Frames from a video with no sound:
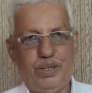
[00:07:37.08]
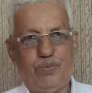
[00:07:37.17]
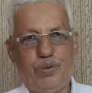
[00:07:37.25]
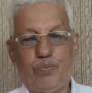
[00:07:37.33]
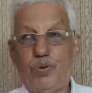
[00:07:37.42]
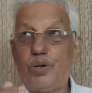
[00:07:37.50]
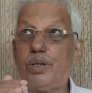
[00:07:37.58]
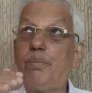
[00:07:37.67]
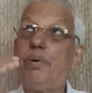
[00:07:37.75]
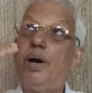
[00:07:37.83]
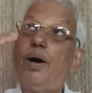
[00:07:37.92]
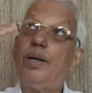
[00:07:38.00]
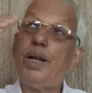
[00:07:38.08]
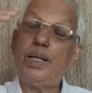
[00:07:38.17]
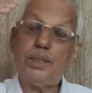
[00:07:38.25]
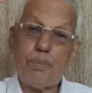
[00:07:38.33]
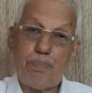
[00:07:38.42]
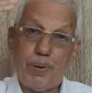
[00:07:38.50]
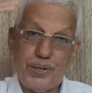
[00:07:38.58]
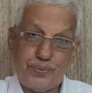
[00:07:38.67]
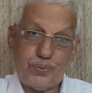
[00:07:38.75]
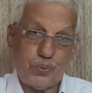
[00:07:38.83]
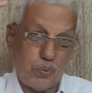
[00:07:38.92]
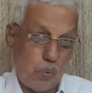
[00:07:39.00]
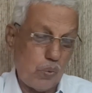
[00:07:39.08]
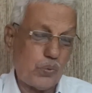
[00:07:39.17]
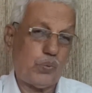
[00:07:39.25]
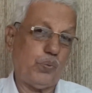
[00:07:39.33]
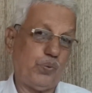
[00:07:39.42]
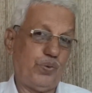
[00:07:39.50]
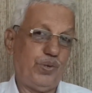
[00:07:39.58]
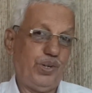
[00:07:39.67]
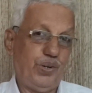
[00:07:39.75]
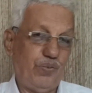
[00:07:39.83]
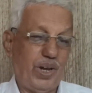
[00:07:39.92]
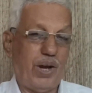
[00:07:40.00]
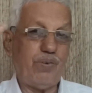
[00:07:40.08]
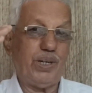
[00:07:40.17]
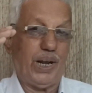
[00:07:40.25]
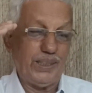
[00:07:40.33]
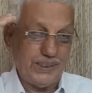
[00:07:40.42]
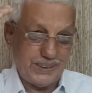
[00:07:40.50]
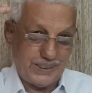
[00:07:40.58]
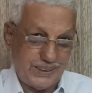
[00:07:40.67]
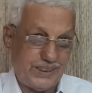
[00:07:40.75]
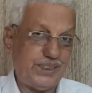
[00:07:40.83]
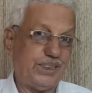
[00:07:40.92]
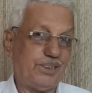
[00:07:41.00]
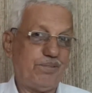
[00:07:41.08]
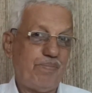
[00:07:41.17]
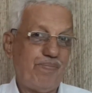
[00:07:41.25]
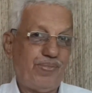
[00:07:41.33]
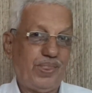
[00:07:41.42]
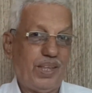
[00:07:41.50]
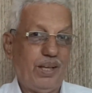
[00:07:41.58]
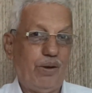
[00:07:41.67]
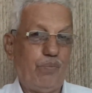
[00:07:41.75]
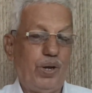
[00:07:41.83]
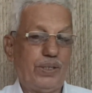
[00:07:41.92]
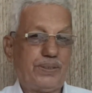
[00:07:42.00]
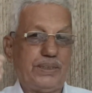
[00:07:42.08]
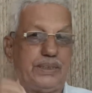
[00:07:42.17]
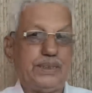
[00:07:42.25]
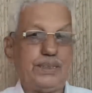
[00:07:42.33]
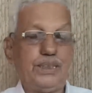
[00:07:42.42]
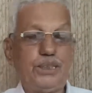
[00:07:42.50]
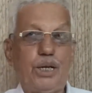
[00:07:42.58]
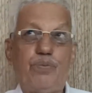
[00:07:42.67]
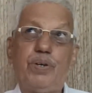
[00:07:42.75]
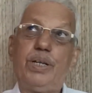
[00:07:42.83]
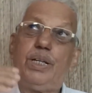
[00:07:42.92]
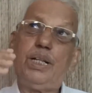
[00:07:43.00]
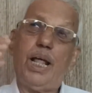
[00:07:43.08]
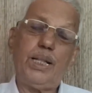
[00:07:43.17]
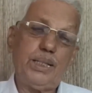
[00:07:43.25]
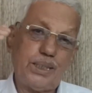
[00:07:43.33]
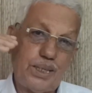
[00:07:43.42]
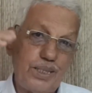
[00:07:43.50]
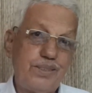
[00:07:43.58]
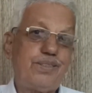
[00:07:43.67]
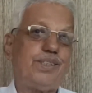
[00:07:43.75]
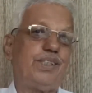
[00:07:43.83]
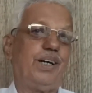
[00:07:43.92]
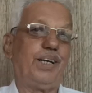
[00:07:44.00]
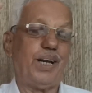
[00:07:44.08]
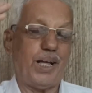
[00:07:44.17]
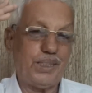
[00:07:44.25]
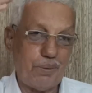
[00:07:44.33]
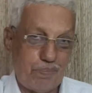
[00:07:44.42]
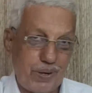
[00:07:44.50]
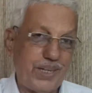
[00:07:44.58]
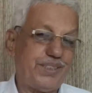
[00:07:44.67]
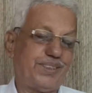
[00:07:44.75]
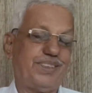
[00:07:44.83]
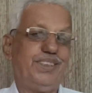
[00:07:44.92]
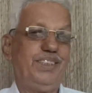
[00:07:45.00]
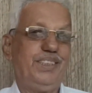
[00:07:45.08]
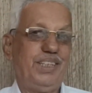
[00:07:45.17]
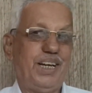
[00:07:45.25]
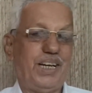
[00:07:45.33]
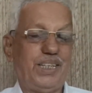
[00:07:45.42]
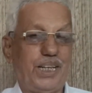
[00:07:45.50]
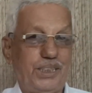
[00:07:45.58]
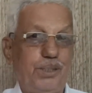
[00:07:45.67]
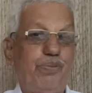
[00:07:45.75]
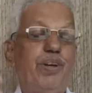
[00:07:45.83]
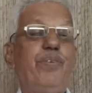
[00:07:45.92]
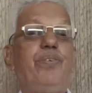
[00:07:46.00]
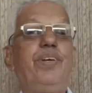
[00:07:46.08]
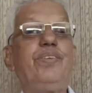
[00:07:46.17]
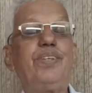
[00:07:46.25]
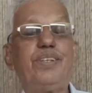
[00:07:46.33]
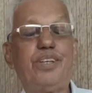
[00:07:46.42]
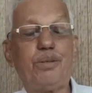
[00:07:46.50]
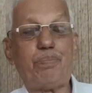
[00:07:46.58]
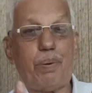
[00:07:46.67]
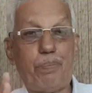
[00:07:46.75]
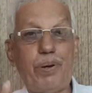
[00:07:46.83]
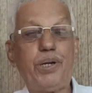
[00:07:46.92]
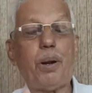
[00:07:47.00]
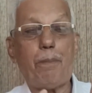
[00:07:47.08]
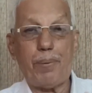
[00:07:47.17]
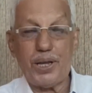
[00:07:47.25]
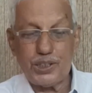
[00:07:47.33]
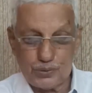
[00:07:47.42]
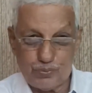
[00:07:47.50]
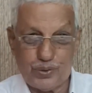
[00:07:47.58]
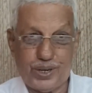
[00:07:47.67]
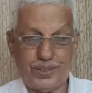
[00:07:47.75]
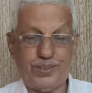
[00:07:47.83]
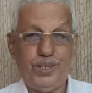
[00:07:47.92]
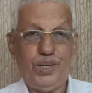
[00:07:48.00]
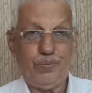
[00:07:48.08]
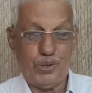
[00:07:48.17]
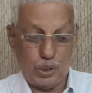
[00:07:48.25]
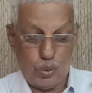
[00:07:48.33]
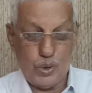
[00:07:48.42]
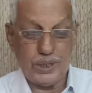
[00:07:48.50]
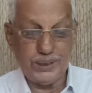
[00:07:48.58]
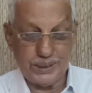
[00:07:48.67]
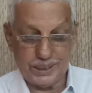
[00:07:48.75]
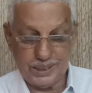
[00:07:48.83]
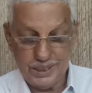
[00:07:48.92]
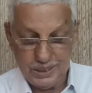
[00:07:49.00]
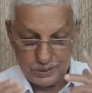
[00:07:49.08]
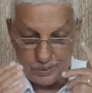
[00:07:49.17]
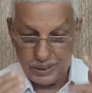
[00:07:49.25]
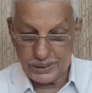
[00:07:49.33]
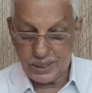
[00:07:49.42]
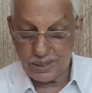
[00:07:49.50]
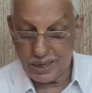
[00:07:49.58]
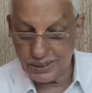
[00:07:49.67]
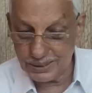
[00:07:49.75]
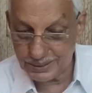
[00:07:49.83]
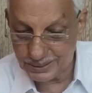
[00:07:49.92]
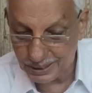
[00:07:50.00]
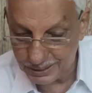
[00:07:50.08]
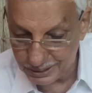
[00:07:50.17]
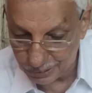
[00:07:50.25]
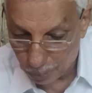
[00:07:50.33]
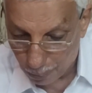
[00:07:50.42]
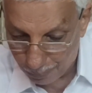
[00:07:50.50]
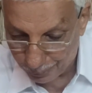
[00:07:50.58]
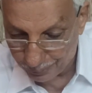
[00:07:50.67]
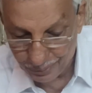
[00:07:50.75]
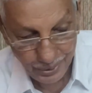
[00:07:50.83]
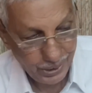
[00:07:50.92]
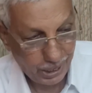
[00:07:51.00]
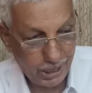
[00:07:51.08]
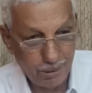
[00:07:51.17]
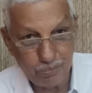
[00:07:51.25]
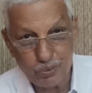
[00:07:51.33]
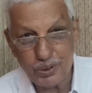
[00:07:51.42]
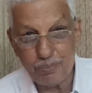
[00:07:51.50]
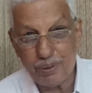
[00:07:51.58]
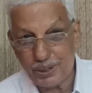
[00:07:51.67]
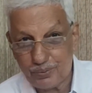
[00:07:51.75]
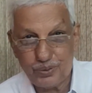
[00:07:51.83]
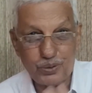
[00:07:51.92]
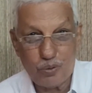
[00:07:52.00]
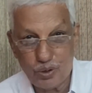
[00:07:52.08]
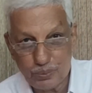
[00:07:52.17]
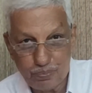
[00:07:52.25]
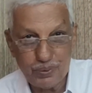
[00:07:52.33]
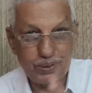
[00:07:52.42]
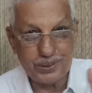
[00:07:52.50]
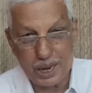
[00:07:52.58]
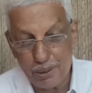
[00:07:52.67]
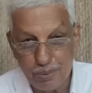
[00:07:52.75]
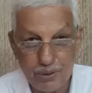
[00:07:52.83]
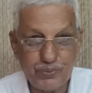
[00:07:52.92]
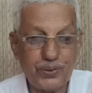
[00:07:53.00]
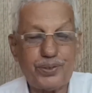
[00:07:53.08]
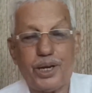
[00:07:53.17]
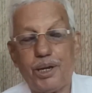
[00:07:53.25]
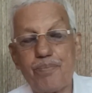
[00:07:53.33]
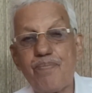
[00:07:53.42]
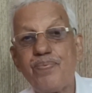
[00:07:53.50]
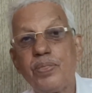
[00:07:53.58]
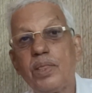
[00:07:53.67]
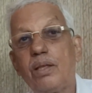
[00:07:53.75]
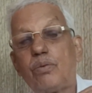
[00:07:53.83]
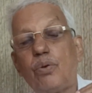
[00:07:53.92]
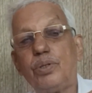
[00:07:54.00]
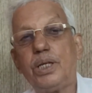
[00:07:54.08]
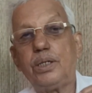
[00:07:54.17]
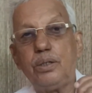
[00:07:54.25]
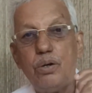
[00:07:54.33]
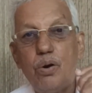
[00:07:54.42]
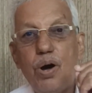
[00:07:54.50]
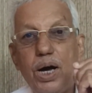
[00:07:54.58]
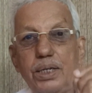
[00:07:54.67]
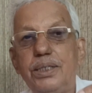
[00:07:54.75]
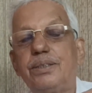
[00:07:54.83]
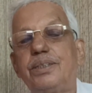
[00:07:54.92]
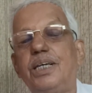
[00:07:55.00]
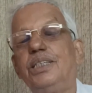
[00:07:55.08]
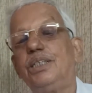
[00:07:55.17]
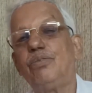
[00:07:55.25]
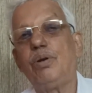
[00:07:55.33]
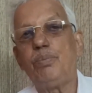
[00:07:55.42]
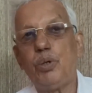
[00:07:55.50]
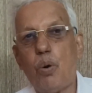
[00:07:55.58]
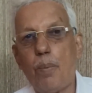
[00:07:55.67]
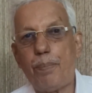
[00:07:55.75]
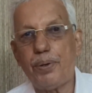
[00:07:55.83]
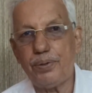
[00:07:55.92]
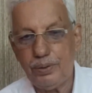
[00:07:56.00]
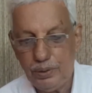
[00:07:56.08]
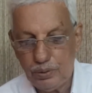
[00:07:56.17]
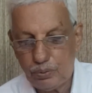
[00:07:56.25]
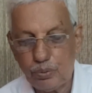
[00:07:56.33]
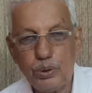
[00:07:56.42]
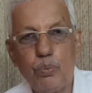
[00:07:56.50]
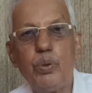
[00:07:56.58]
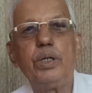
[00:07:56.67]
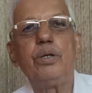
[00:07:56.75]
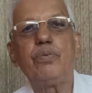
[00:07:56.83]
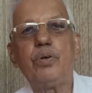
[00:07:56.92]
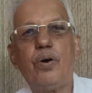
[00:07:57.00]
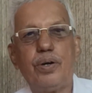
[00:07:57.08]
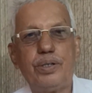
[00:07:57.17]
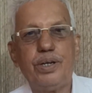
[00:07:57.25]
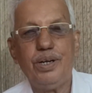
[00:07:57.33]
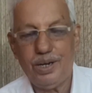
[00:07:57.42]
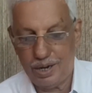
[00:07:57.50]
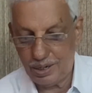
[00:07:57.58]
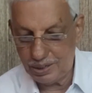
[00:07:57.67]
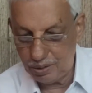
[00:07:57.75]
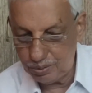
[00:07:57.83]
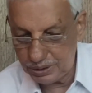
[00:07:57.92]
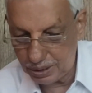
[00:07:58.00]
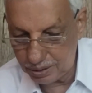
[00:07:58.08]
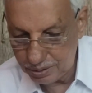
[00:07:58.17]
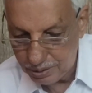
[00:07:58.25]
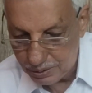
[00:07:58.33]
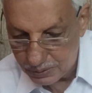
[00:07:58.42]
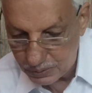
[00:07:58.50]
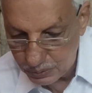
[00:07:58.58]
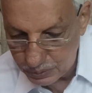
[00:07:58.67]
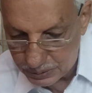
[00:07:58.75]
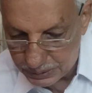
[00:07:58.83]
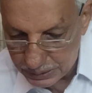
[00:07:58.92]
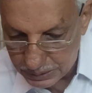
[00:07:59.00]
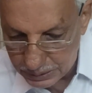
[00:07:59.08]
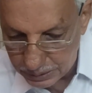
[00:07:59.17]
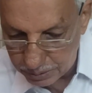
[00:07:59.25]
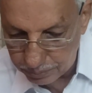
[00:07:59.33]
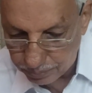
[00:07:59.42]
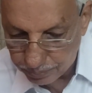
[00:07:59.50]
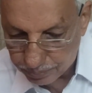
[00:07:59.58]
We've got another place to go to. We have another city. We are citizens of another country, another place. And that is where Jesus has prepared a place for us. We are going there. So let our understandings open. I am going back to the gospel time after time so that your understanding will be open to the word of God. Hallelujah. So it says here